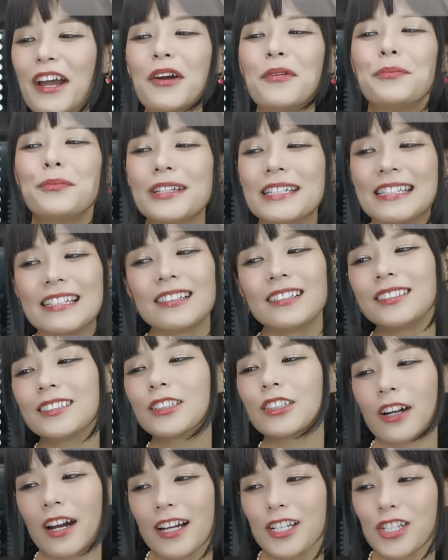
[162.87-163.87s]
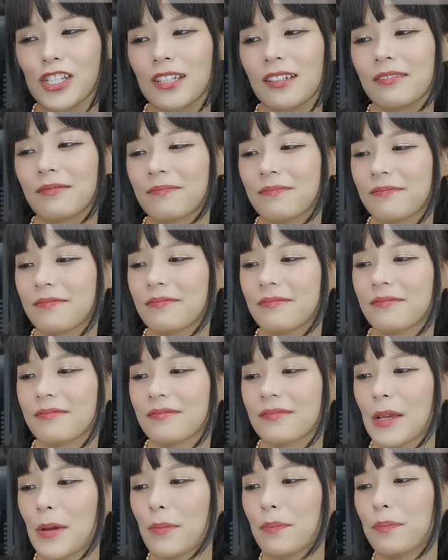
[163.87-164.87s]
Brazilian Crush
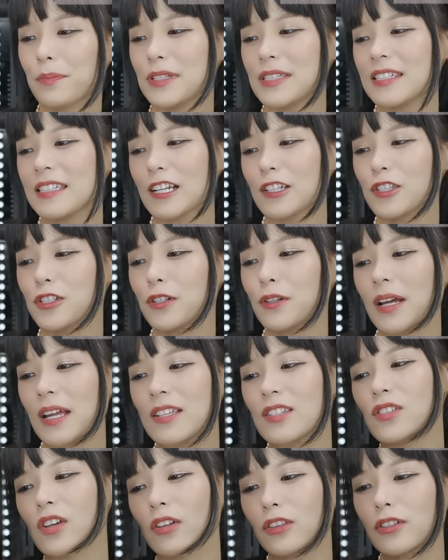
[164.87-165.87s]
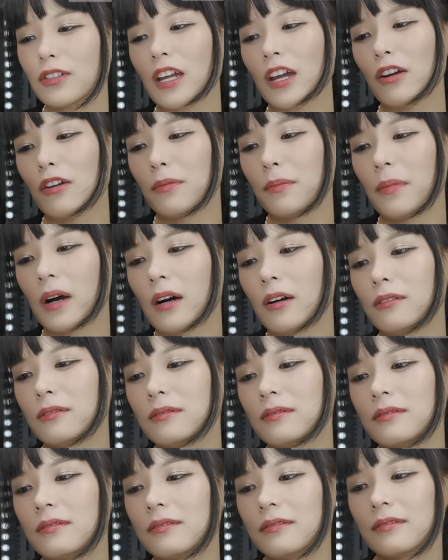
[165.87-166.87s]
Pistachio and Salted Caramel.
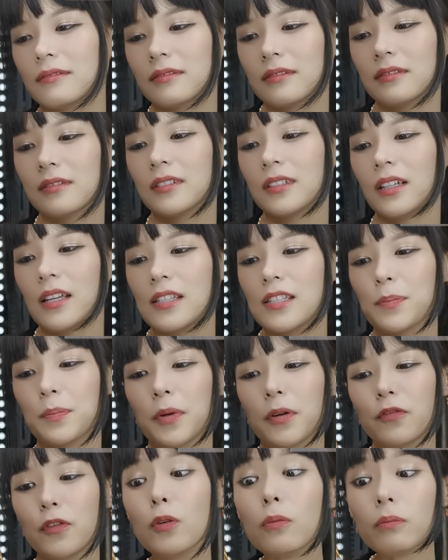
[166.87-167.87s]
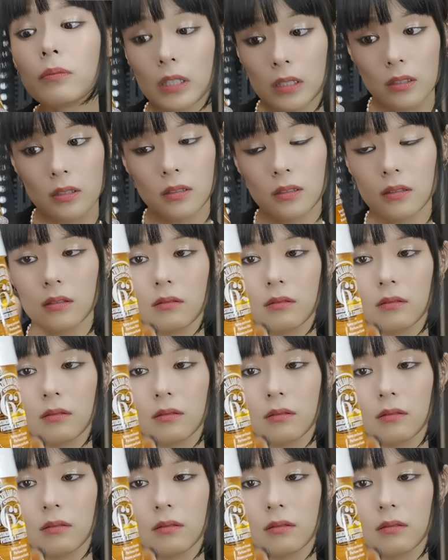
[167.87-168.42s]
It's a perfume mist.